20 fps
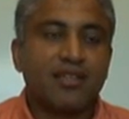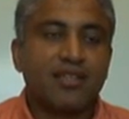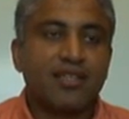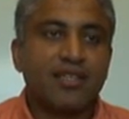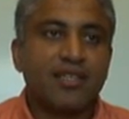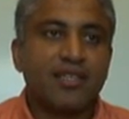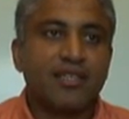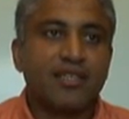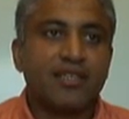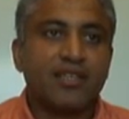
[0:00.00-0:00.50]

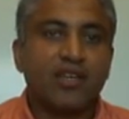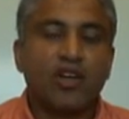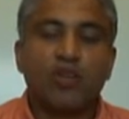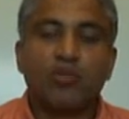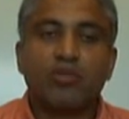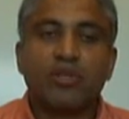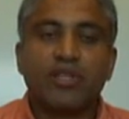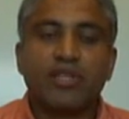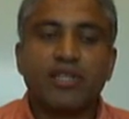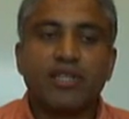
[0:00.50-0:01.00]

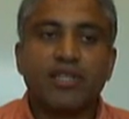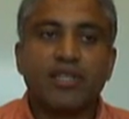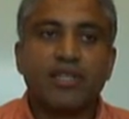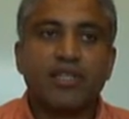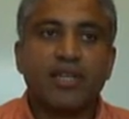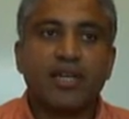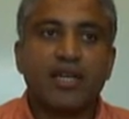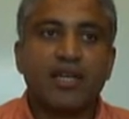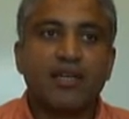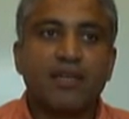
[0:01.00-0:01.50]

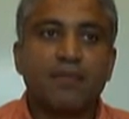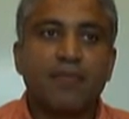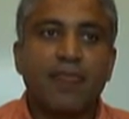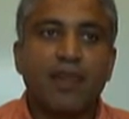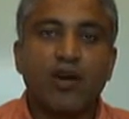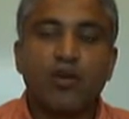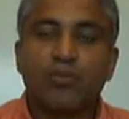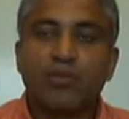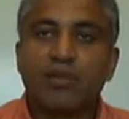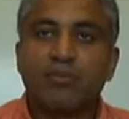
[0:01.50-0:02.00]
The
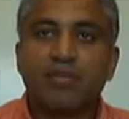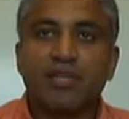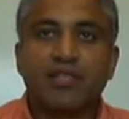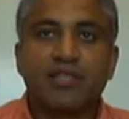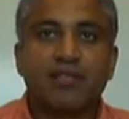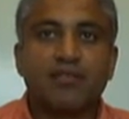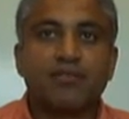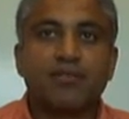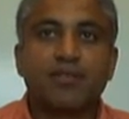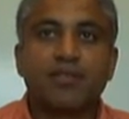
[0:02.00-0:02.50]
open
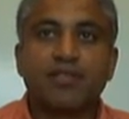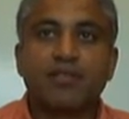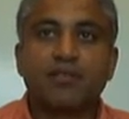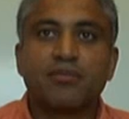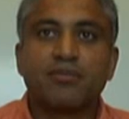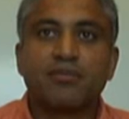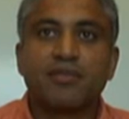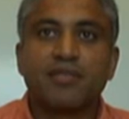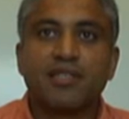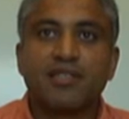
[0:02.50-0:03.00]
beta
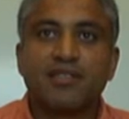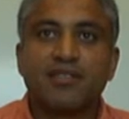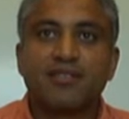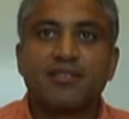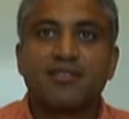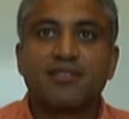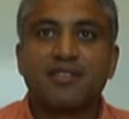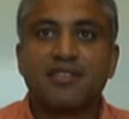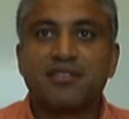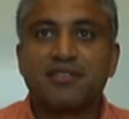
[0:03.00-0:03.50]
forum
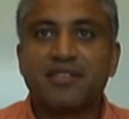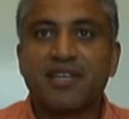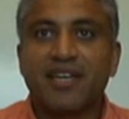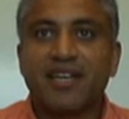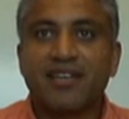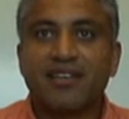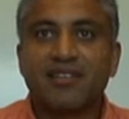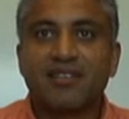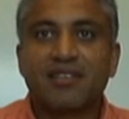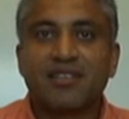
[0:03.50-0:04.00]
is
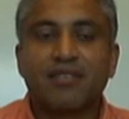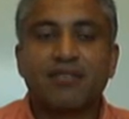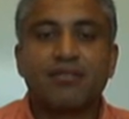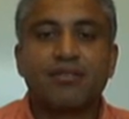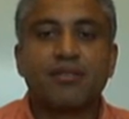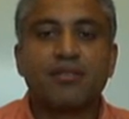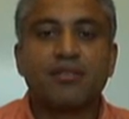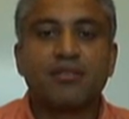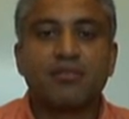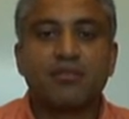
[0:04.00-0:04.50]
there.
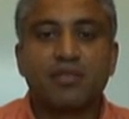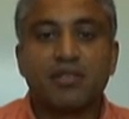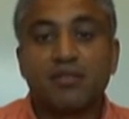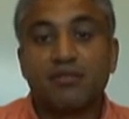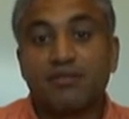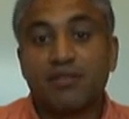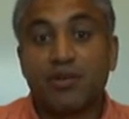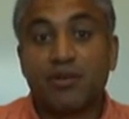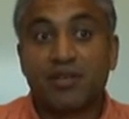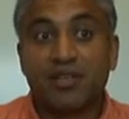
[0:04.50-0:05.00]
If
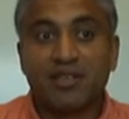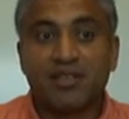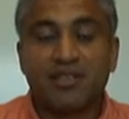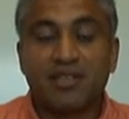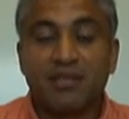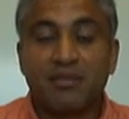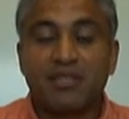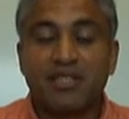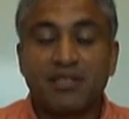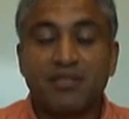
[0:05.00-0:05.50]

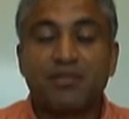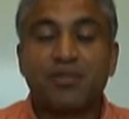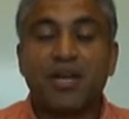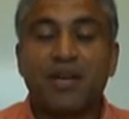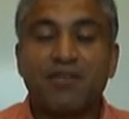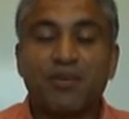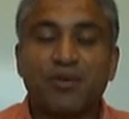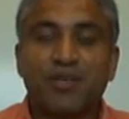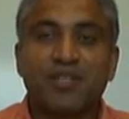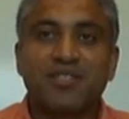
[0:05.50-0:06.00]
you
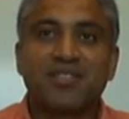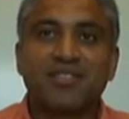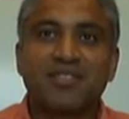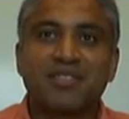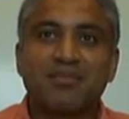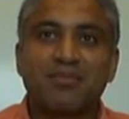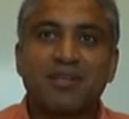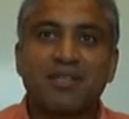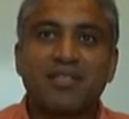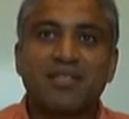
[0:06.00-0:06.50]
have
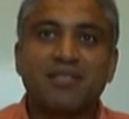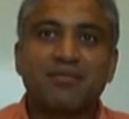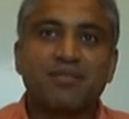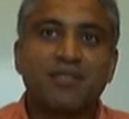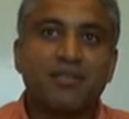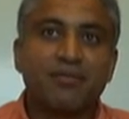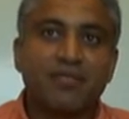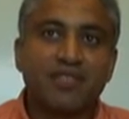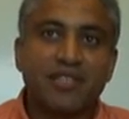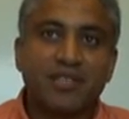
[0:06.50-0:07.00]
questions, please
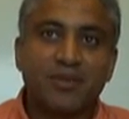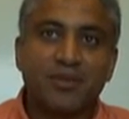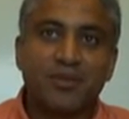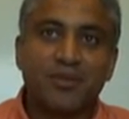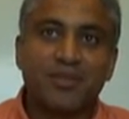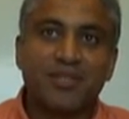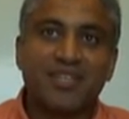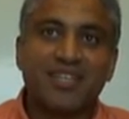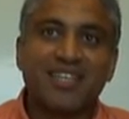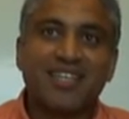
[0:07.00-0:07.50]
feel free
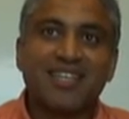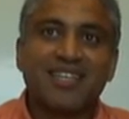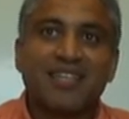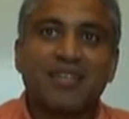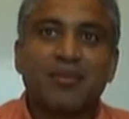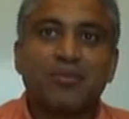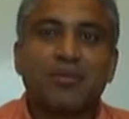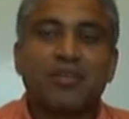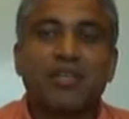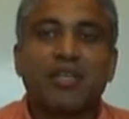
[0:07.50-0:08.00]
to
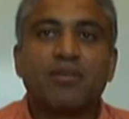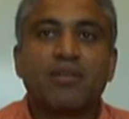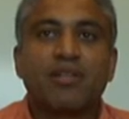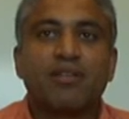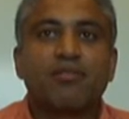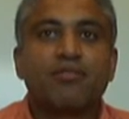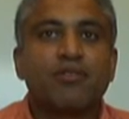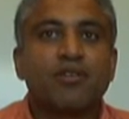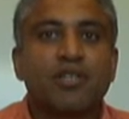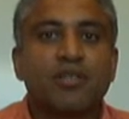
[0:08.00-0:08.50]
put them on
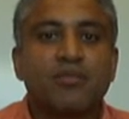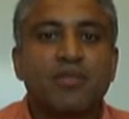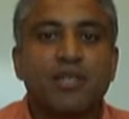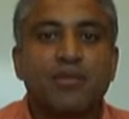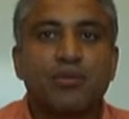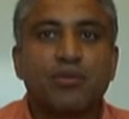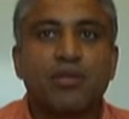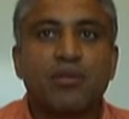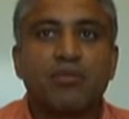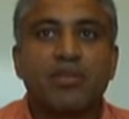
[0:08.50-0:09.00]
the forum,
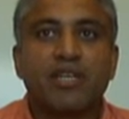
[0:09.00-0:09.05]
and